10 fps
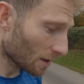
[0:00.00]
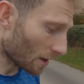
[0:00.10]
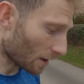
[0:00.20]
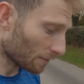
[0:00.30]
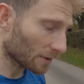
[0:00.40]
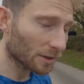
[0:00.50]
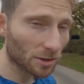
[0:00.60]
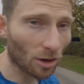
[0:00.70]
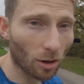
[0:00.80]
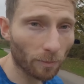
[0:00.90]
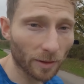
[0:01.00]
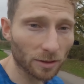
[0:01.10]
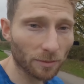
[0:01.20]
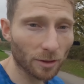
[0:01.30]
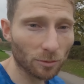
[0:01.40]
And it's all
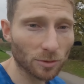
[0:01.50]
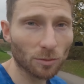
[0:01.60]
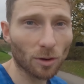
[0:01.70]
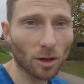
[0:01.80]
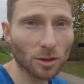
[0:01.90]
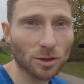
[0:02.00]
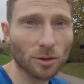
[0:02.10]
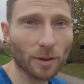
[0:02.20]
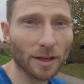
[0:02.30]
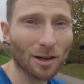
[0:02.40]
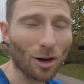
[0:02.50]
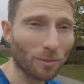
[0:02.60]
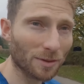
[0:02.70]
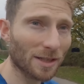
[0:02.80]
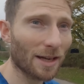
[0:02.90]
building me up towards doing a
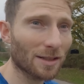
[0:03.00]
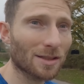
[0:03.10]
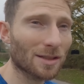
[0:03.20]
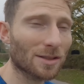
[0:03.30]
hop test.